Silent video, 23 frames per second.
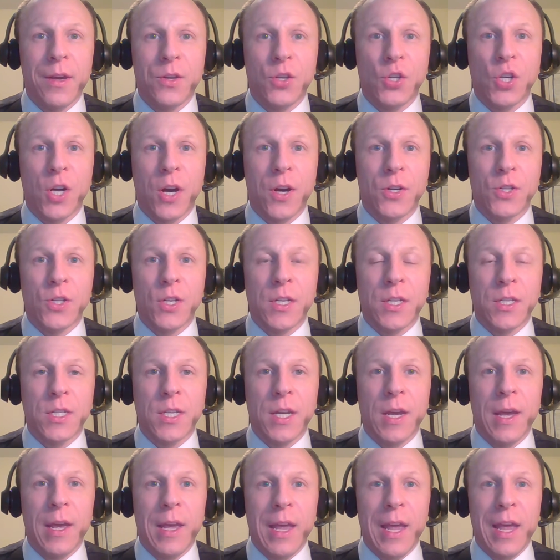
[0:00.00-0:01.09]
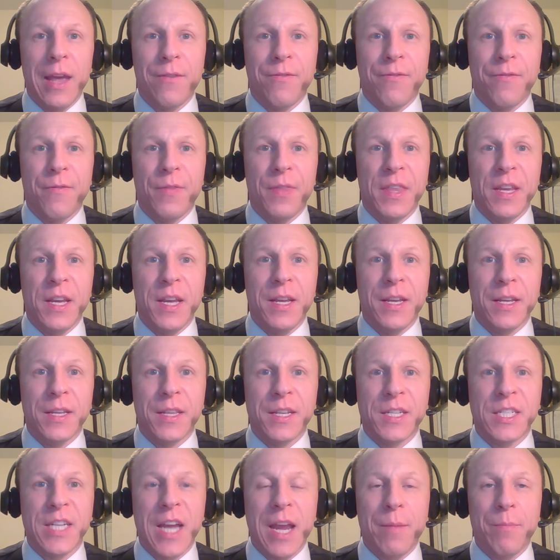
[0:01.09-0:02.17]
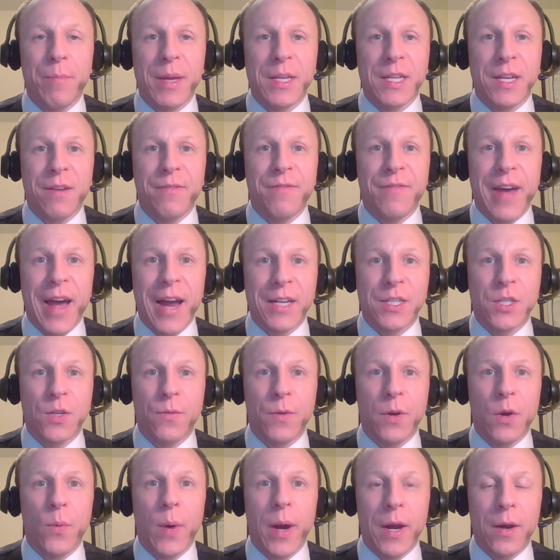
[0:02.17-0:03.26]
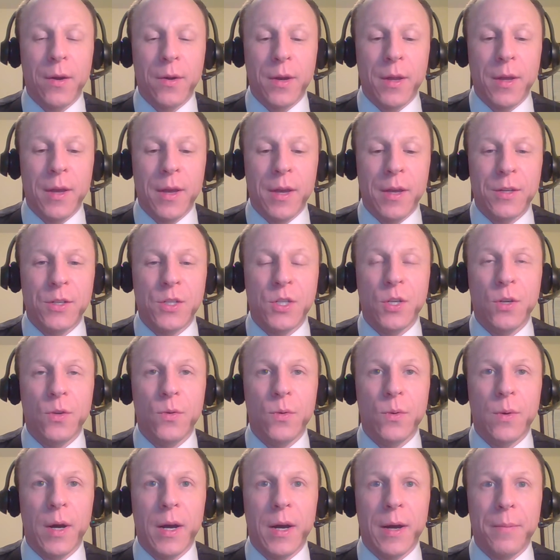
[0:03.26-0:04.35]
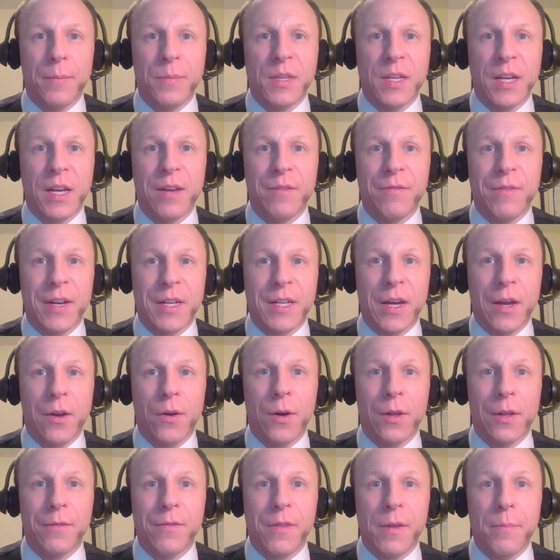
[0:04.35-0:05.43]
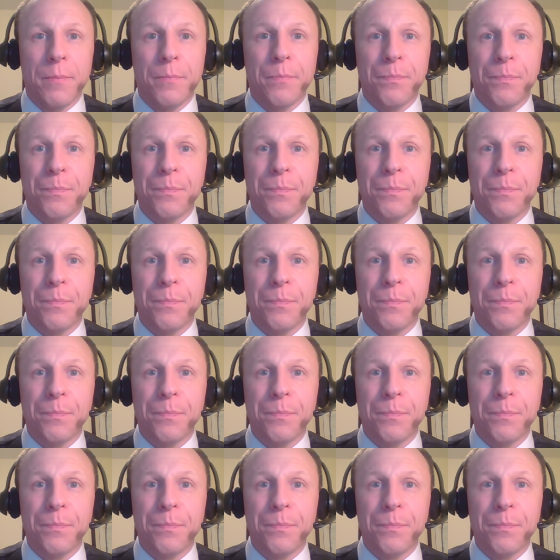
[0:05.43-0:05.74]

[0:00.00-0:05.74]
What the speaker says: charges if the same basic facts are required to convict on all of them.